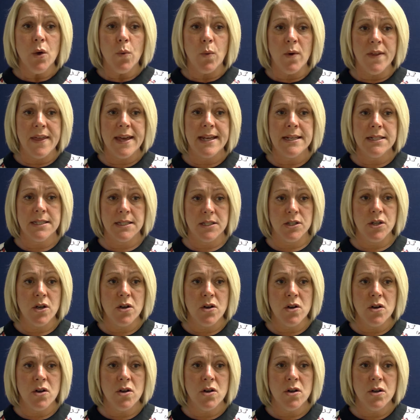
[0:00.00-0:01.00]
We then
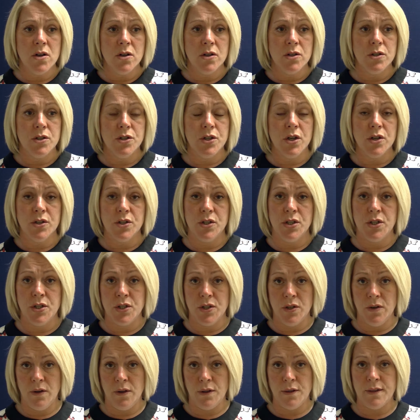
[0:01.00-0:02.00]
saw Dr.
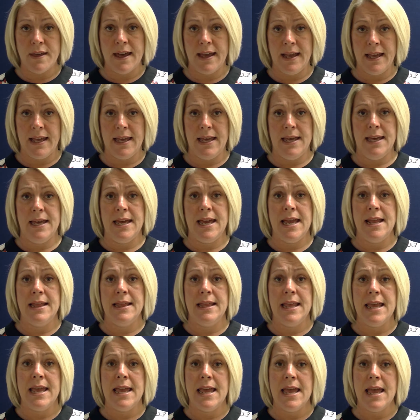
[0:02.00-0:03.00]
Sunthanka
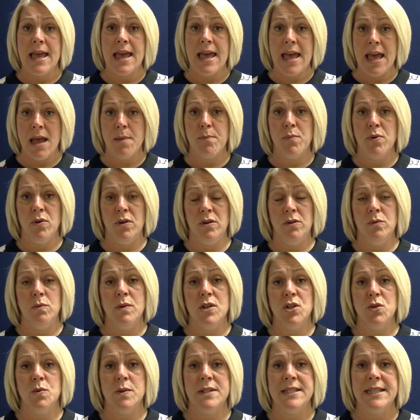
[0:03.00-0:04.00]
in the April,
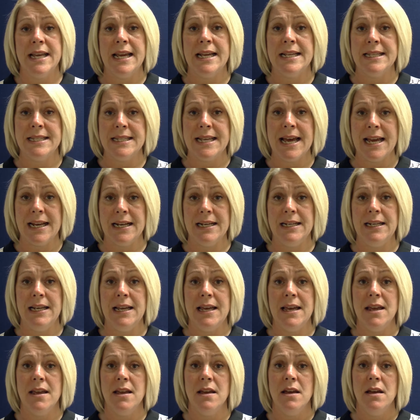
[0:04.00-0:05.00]
which was
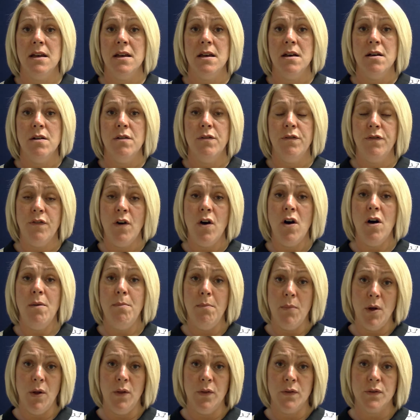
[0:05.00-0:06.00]
exactly 4
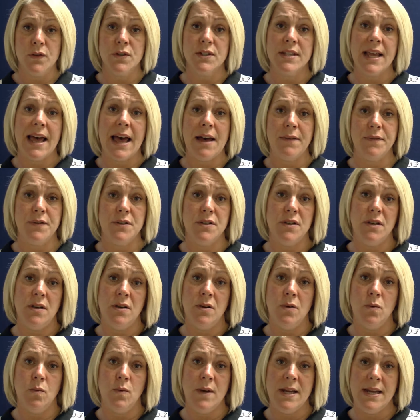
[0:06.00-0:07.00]
months
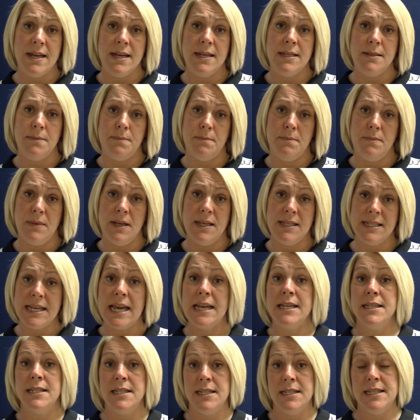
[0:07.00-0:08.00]
after we'd
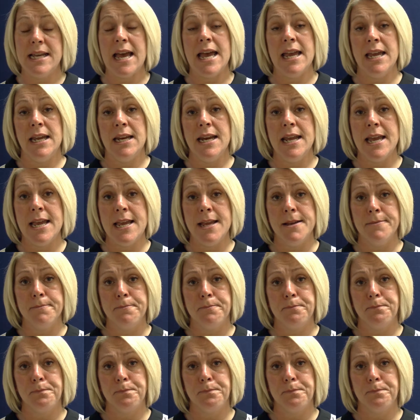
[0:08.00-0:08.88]
attended A&E.